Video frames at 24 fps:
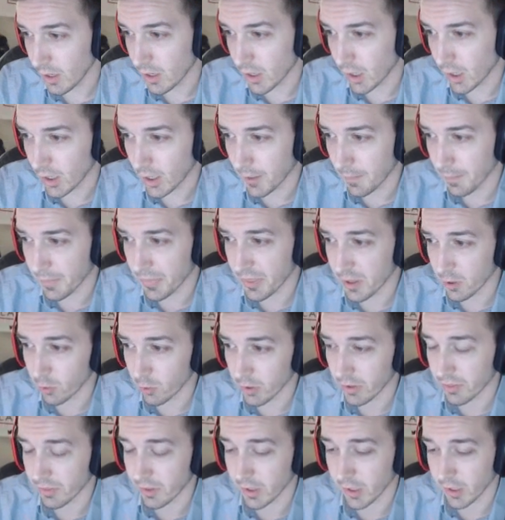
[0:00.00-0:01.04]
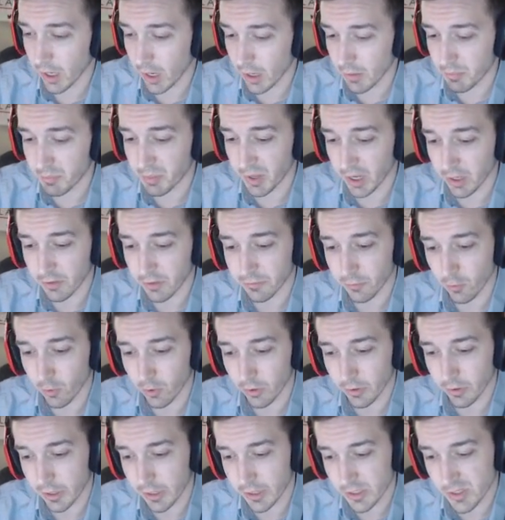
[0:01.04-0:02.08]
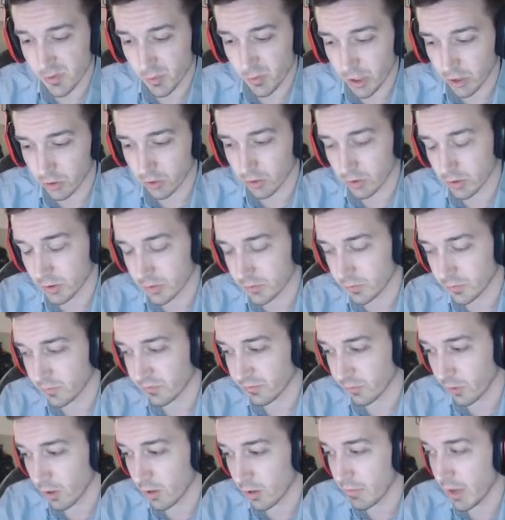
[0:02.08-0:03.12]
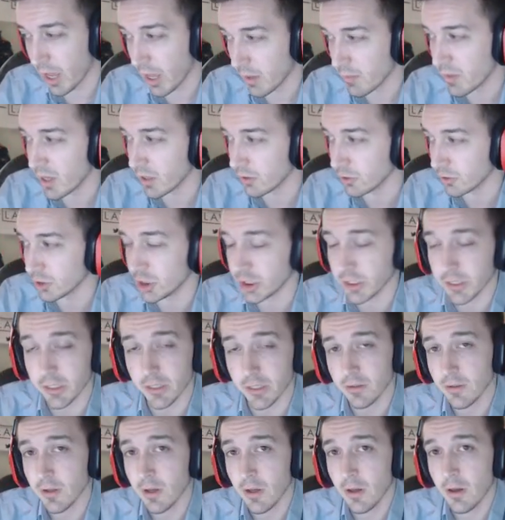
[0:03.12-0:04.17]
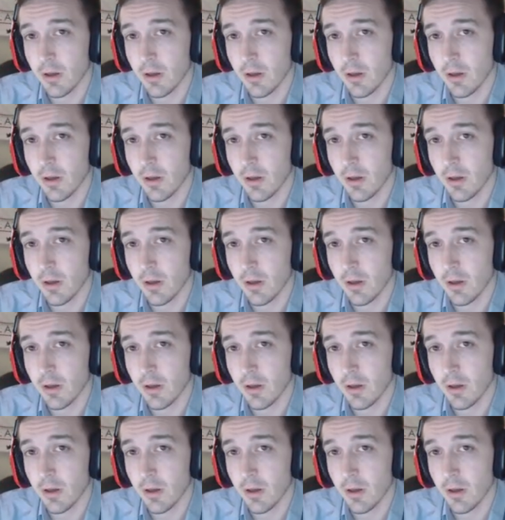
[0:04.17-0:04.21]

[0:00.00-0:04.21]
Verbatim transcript: Um, the only thing I beg for is we learned from M L G